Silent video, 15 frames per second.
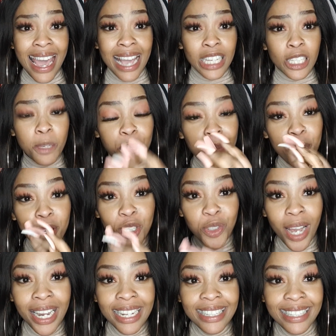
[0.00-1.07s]

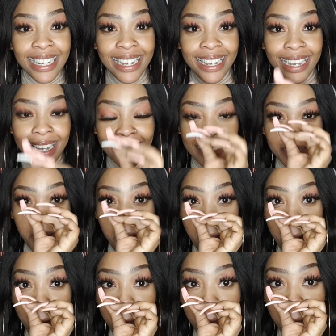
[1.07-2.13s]
Spirituality is
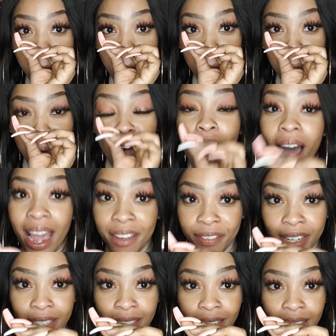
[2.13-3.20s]

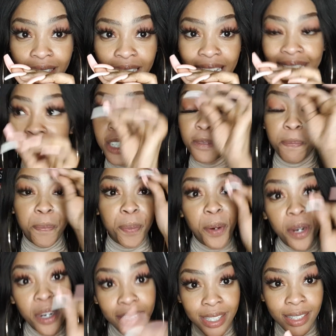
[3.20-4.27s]
private. It is
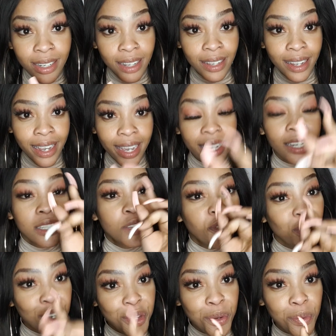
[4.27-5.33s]
personal. It is
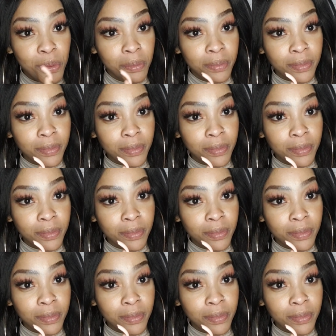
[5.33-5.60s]
for you.